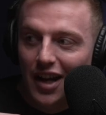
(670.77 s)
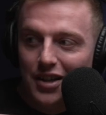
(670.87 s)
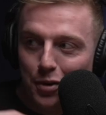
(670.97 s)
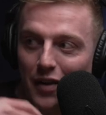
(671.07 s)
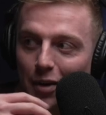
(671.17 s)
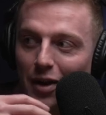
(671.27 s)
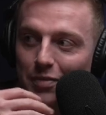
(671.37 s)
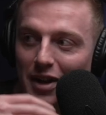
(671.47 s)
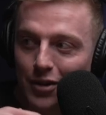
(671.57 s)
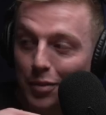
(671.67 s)
So we
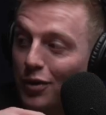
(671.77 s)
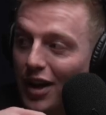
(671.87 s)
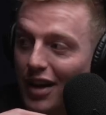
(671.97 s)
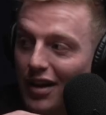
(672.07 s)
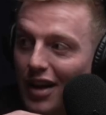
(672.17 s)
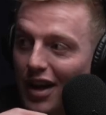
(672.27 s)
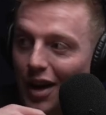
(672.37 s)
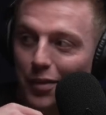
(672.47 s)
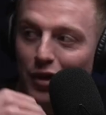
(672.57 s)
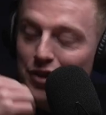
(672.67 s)
have made an upgrade,
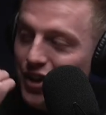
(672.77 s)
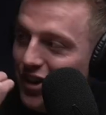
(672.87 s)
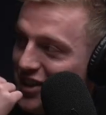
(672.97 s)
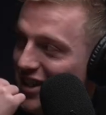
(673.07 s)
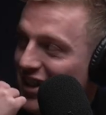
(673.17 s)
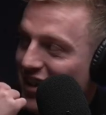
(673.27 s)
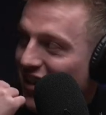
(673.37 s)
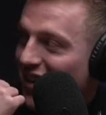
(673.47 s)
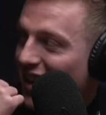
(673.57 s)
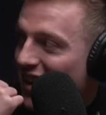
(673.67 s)
and we've got George in the
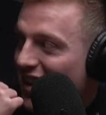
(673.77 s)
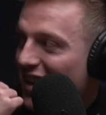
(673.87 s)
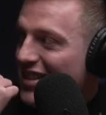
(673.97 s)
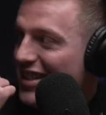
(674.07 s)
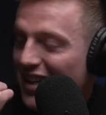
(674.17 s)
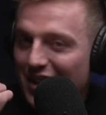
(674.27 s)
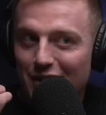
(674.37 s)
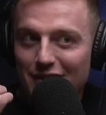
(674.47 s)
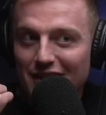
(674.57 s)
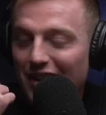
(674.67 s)
corner taking
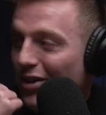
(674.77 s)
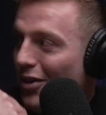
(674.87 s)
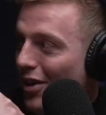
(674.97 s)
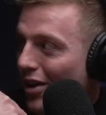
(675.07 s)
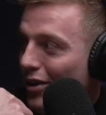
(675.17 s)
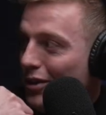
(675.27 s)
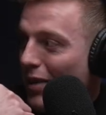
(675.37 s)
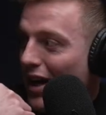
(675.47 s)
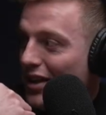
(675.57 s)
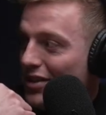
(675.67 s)
over old
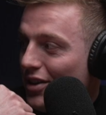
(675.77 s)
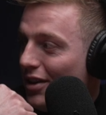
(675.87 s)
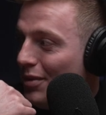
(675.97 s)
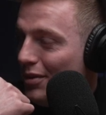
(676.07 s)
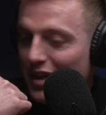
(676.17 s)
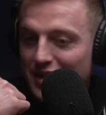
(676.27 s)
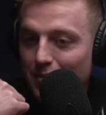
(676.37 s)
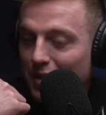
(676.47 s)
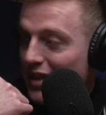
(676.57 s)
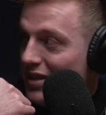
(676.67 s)
Mike's job. Rest in
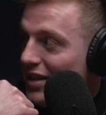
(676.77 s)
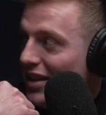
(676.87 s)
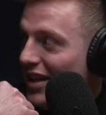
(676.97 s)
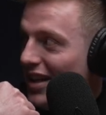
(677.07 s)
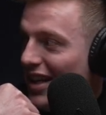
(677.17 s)
peace. All right.